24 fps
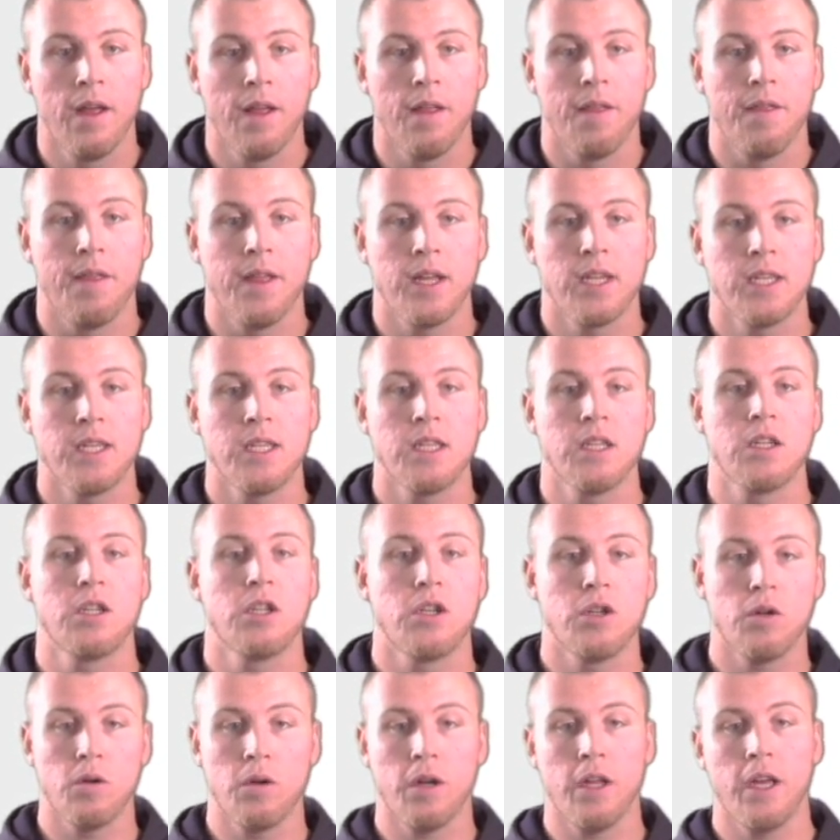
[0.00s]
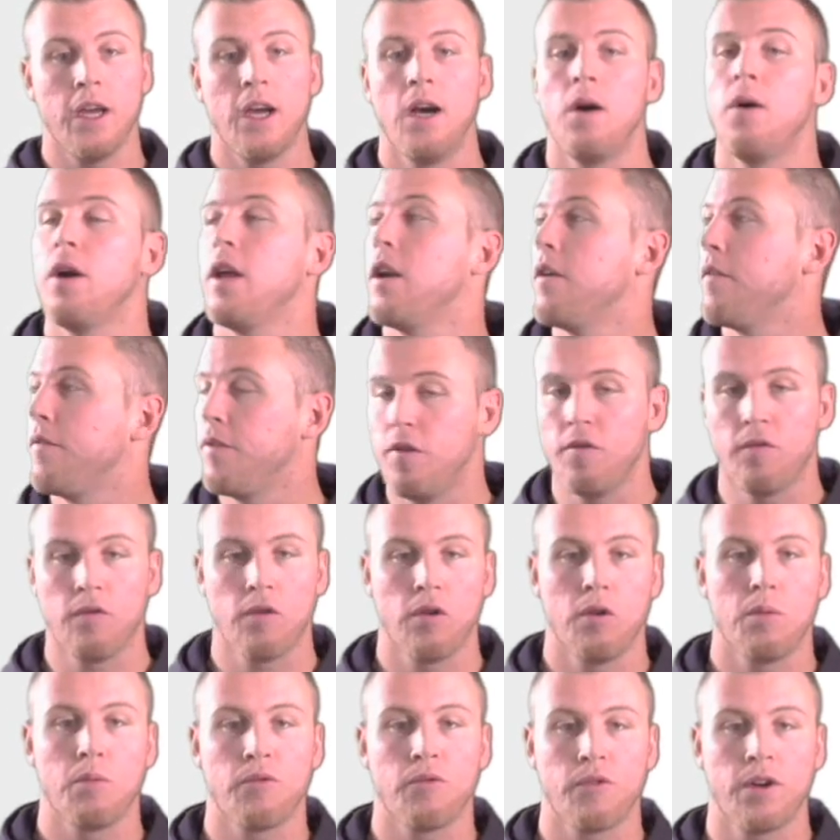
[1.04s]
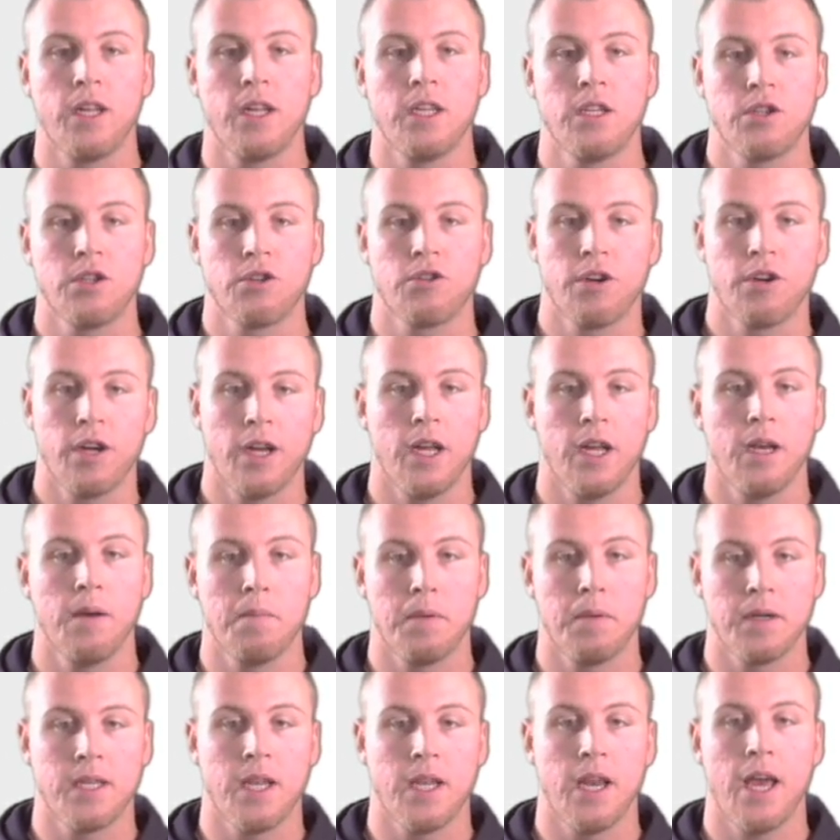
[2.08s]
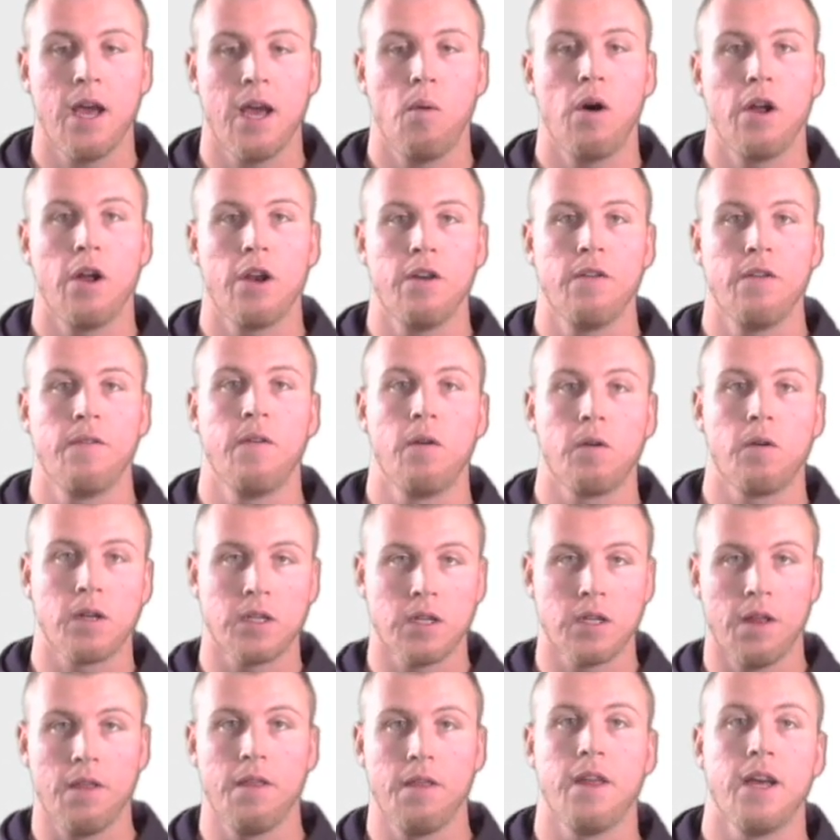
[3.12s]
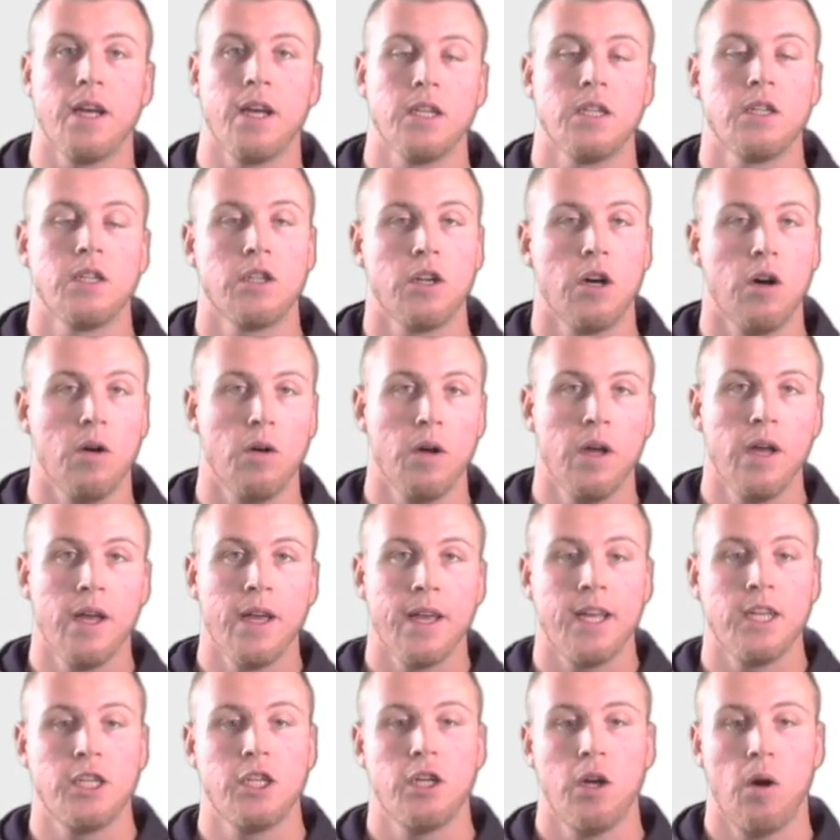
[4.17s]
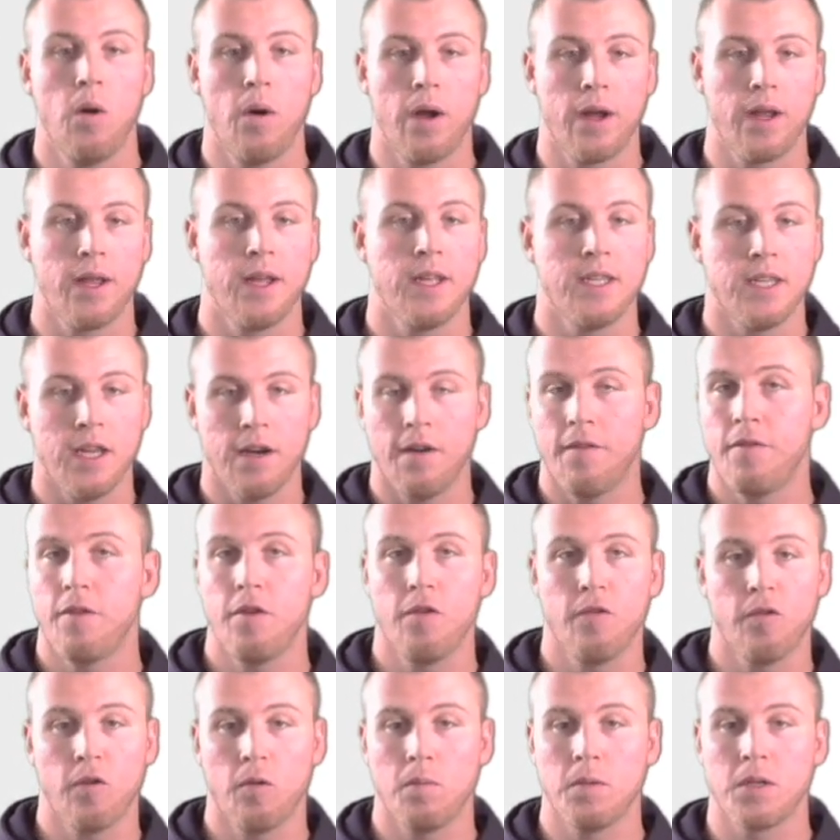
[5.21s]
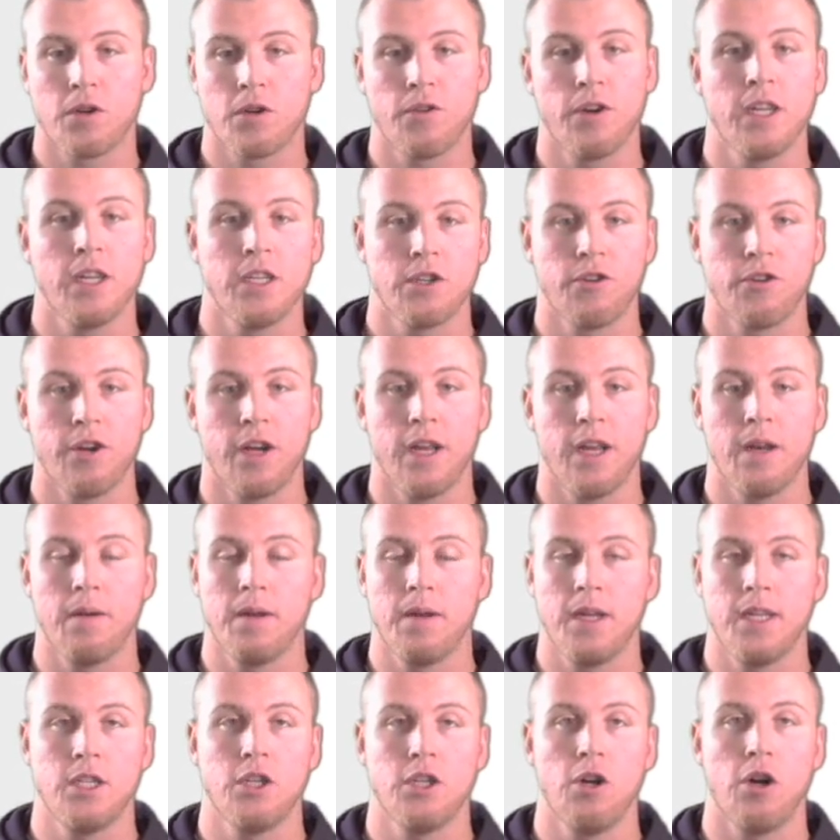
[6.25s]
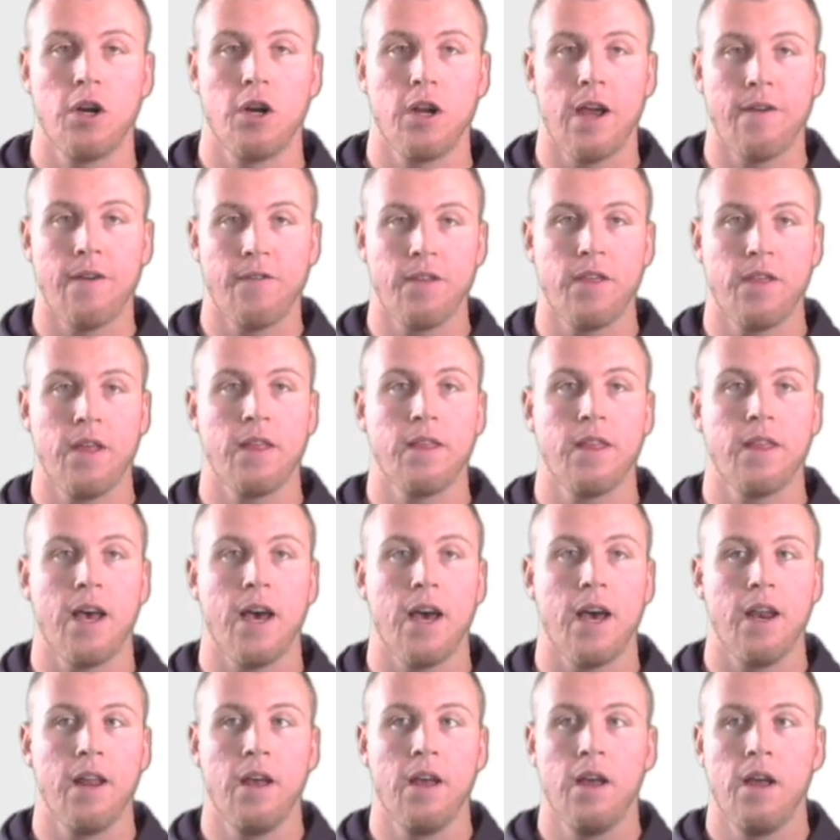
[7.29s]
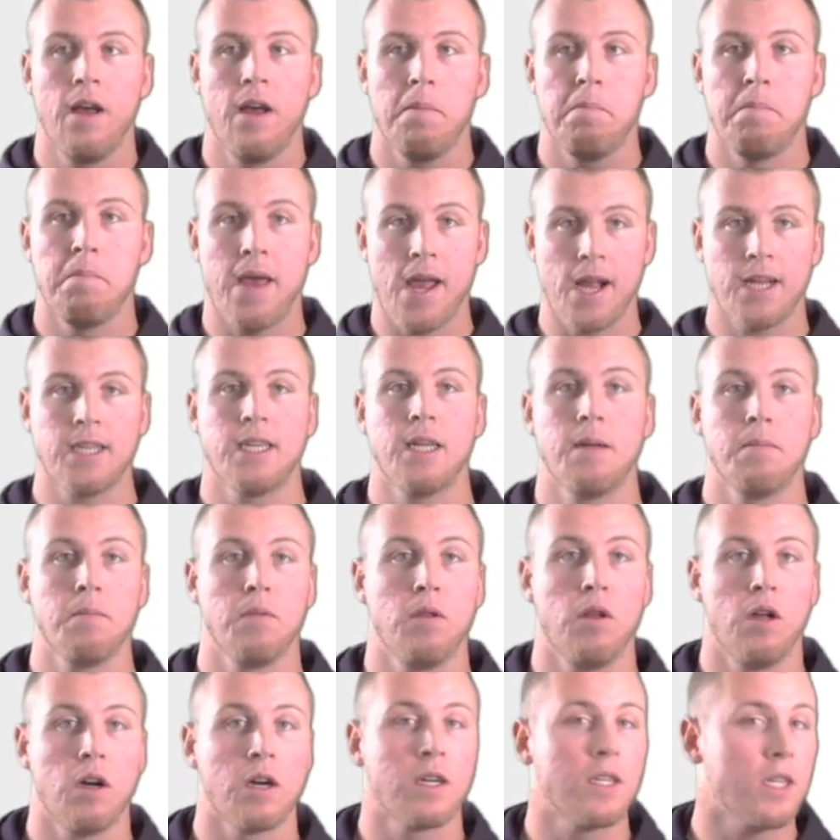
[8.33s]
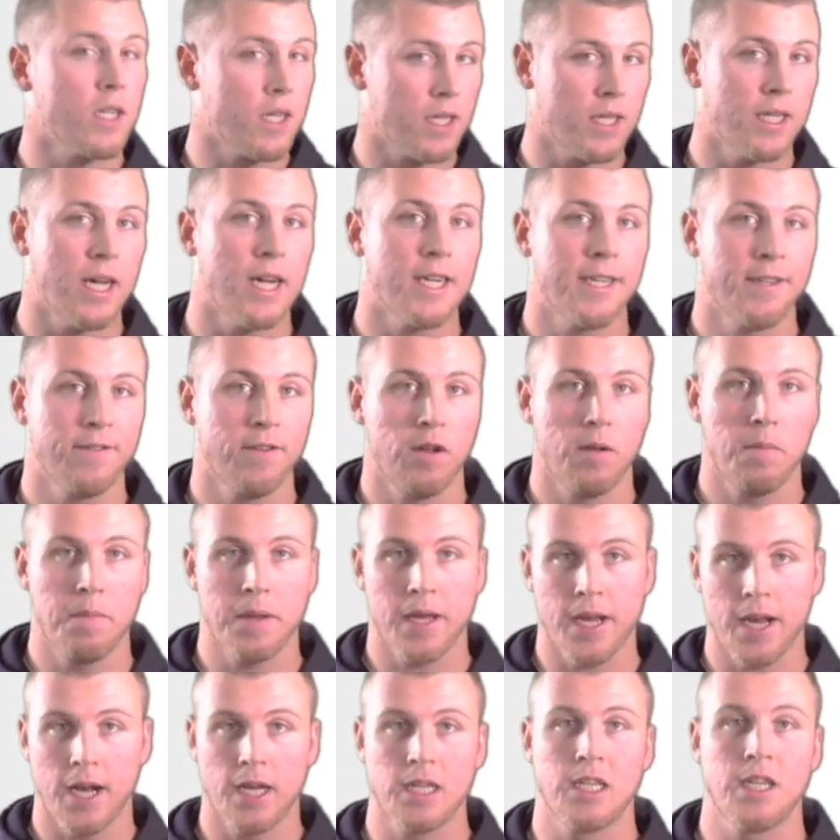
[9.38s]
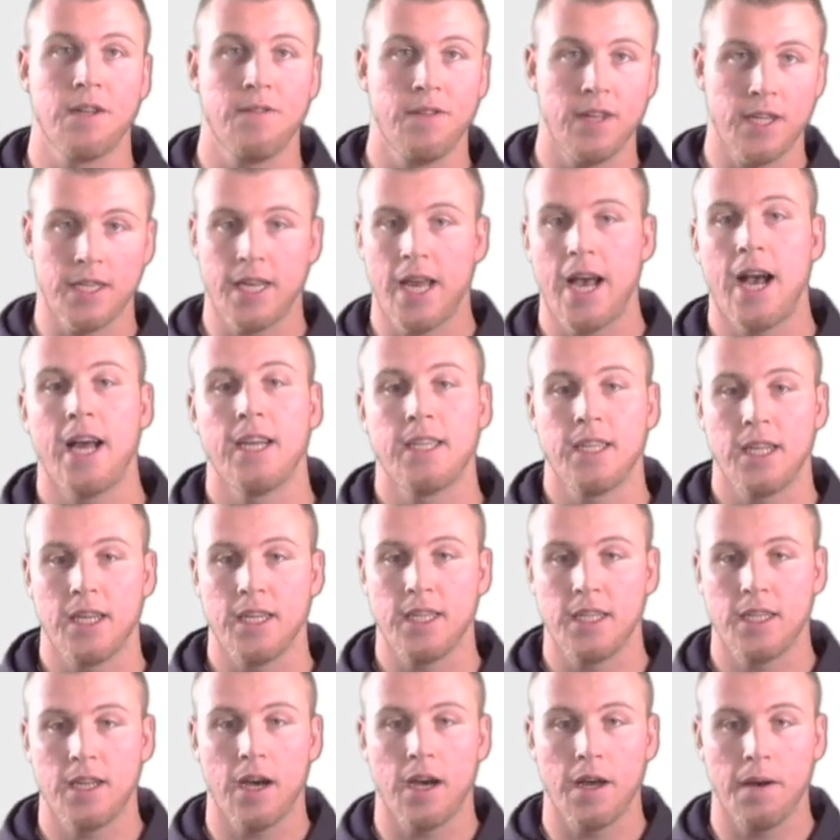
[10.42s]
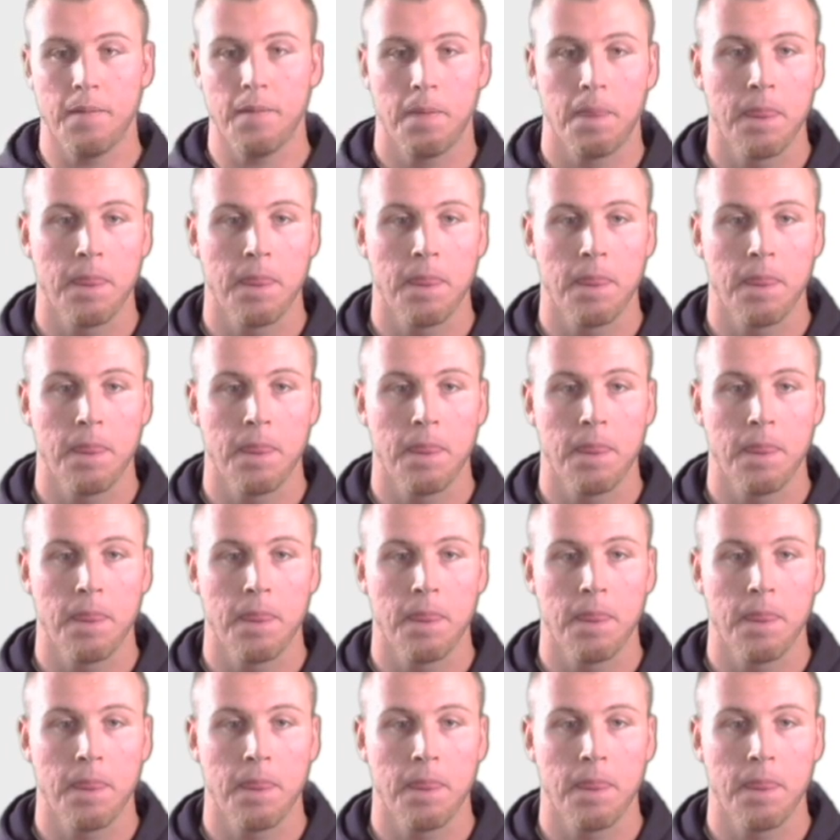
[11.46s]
This is the studio, interview room, green screen, but today I want you to focus on this. So he's showing his interview room, his green screen, he's showing everything that makes him look successful because of these ads that he's done.